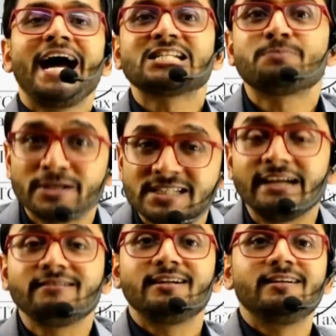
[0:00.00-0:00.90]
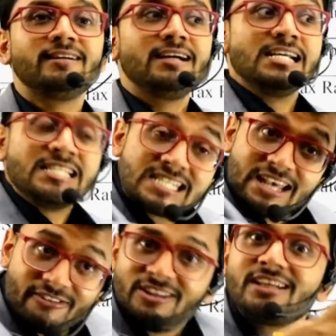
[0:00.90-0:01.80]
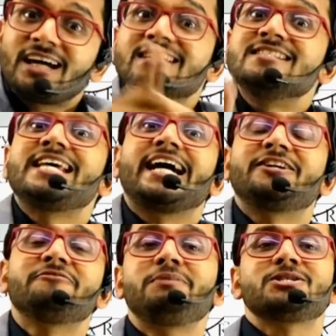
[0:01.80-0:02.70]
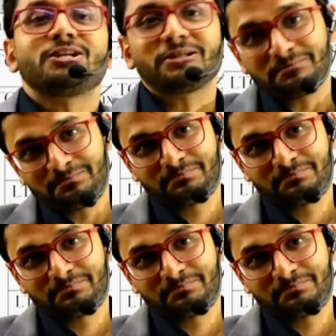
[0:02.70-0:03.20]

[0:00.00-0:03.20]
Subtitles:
has presented 7th consecutive budget.